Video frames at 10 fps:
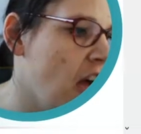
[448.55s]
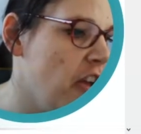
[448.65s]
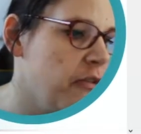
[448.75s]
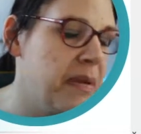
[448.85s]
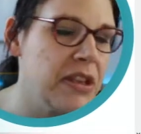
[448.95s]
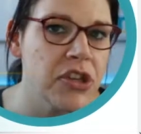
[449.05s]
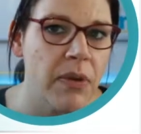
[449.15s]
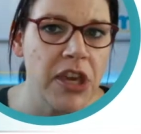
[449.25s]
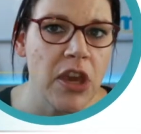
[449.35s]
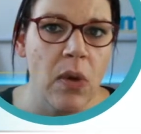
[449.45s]
I've been
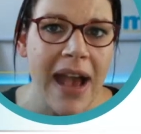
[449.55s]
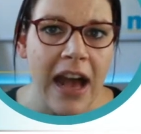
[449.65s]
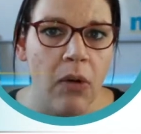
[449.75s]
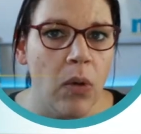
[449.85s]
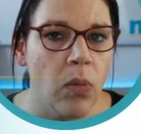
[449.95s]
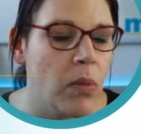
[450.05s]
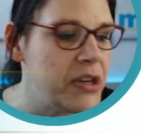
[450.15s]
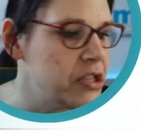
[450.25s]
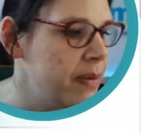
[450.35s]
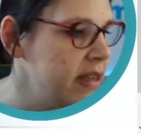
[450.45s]
showing you how and what we're
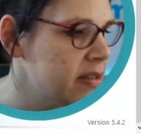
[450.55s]
doing.